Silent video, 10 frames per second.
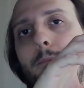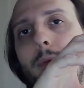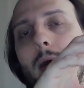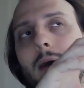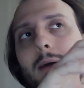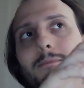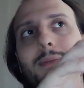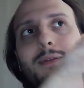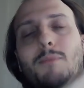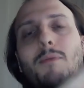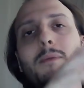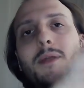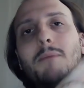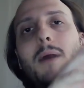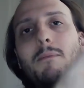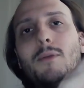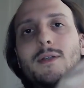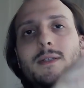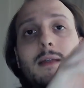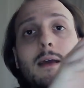pop the
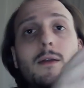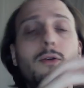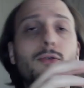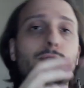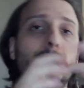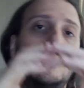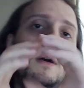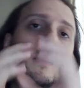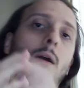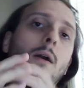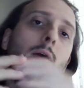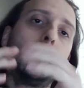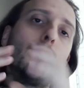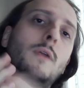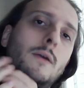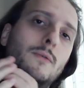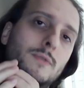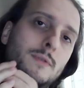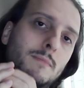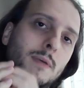bubbles that are close to the
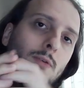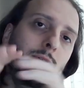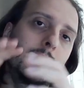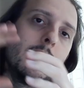nucleus, because